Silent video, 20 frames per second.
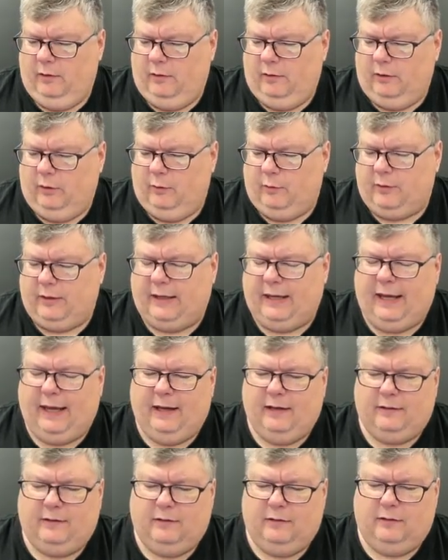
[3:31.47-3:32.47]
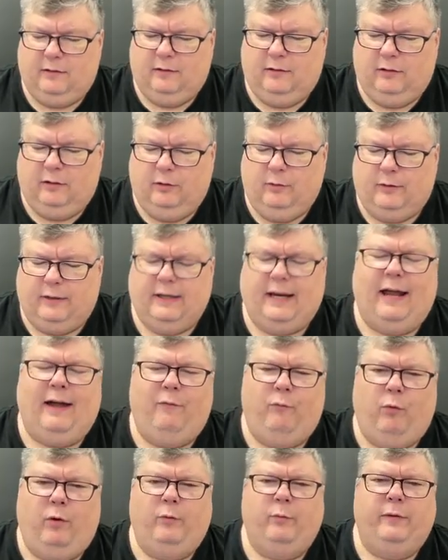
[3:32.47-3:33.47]
You can
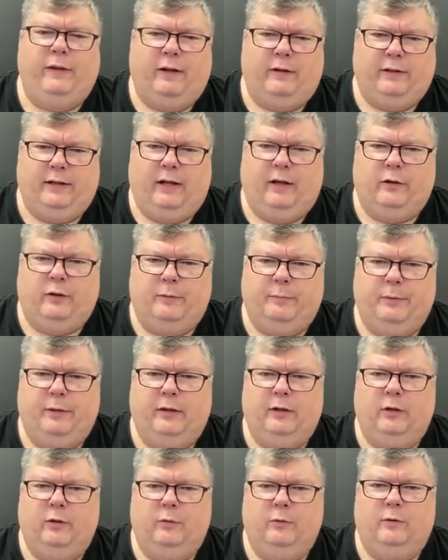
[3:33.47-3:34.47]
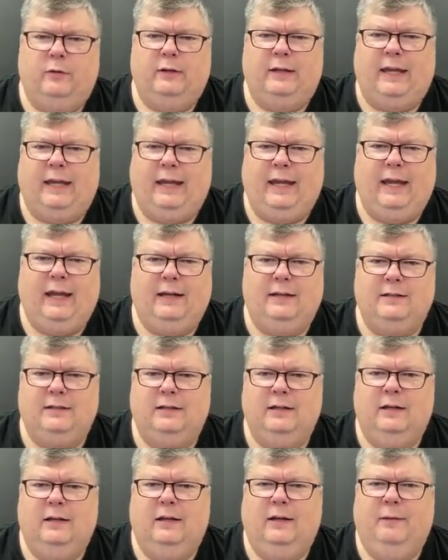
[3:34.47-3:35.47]
have one without the other, but you
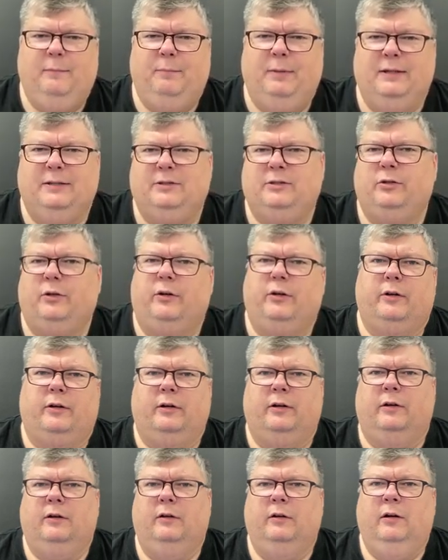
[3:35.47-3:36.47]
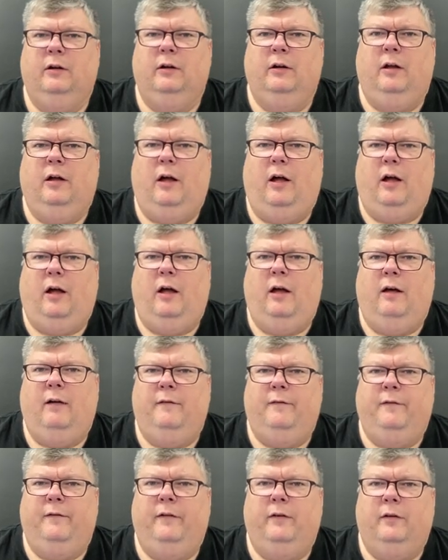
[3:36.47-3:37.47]
can't be certain
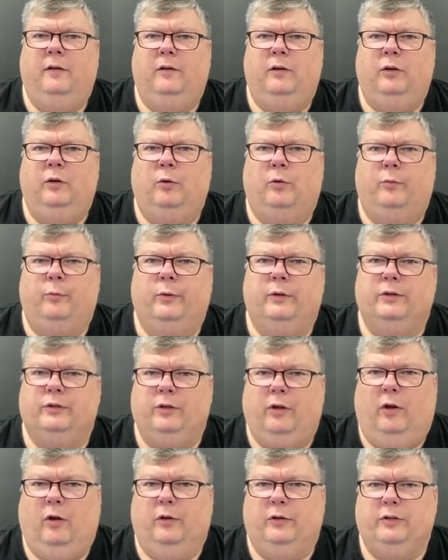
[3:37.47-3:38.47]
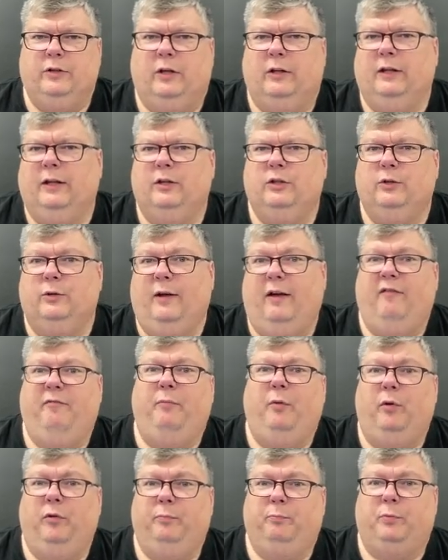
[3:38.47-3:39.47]
of your results unless you have
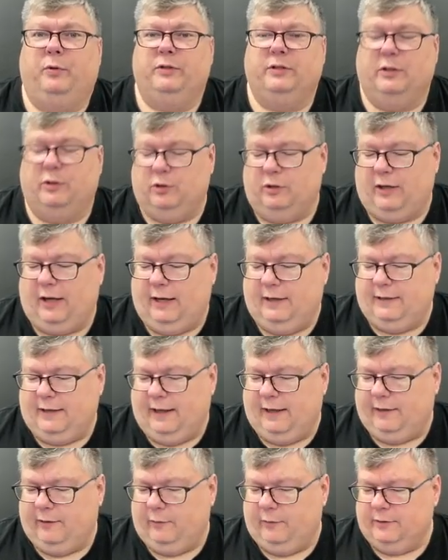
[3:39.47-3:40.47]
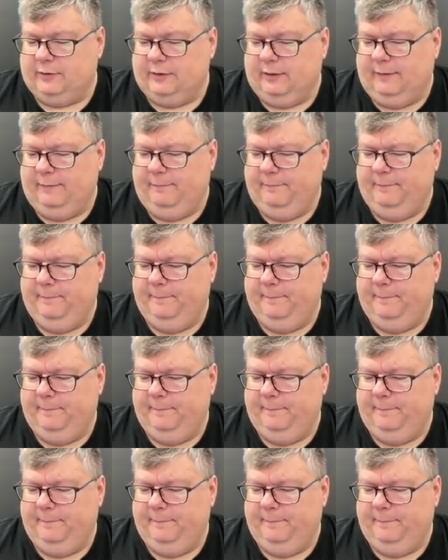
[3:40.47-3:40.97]
both precision and accuracy.